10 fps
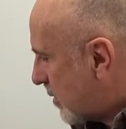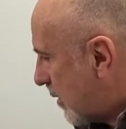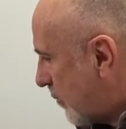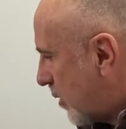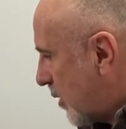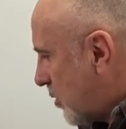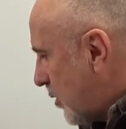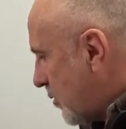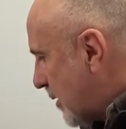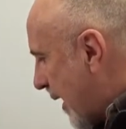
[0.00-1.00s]
So I'm going to
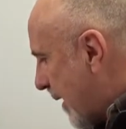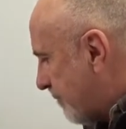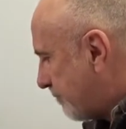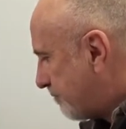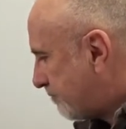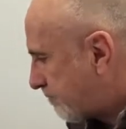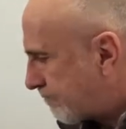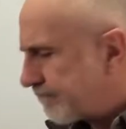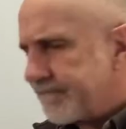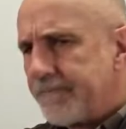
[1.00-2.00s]
choose that.
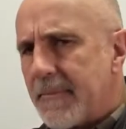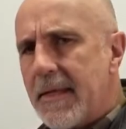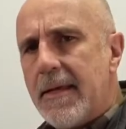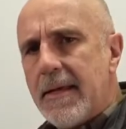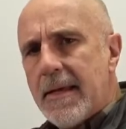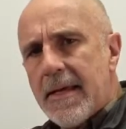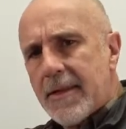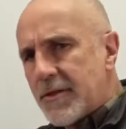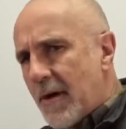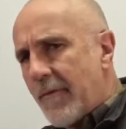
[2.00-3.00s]

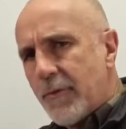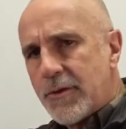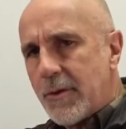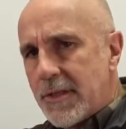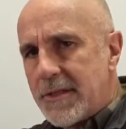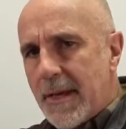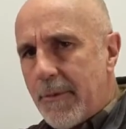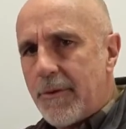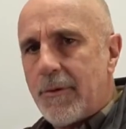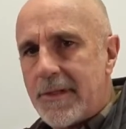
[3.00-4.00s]
The software is going to
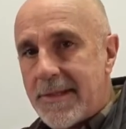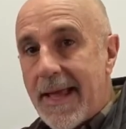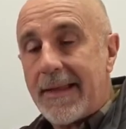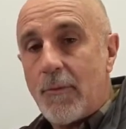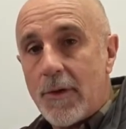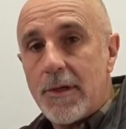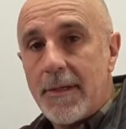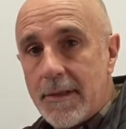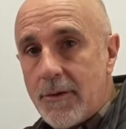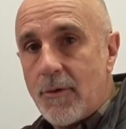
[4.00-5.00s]
step you through exactly what you
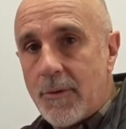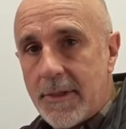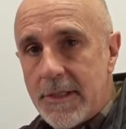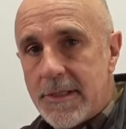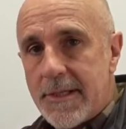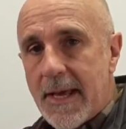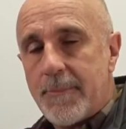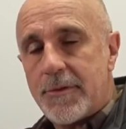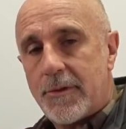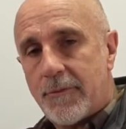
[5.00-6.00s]
need to do with each
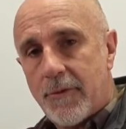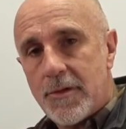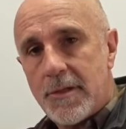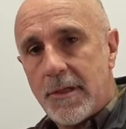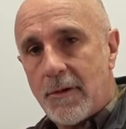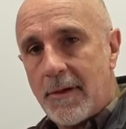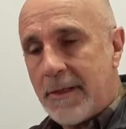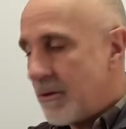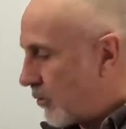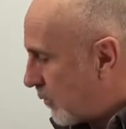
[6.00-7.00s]
step. So the first thing you're going
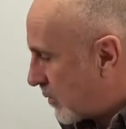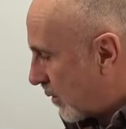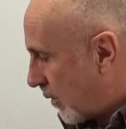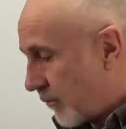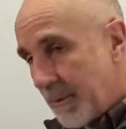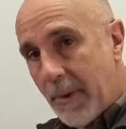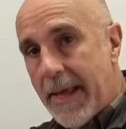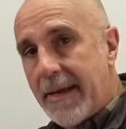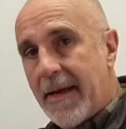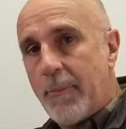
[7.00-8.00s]
to need to do is load the
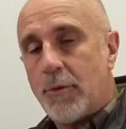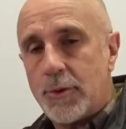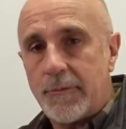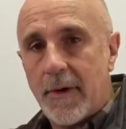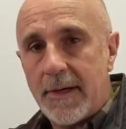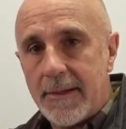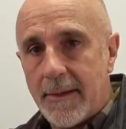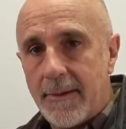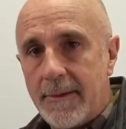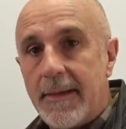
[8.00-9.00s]
black cup, which we've already
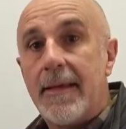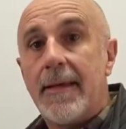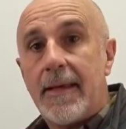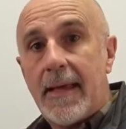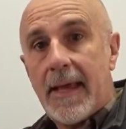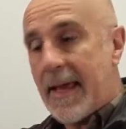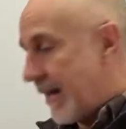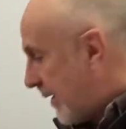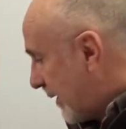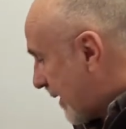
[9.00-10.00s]
done,
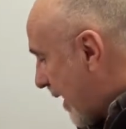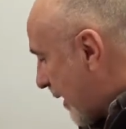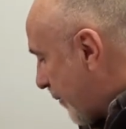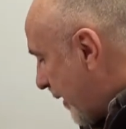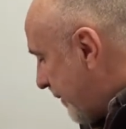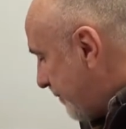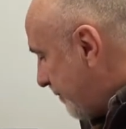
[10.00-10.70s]
and hit calibrate.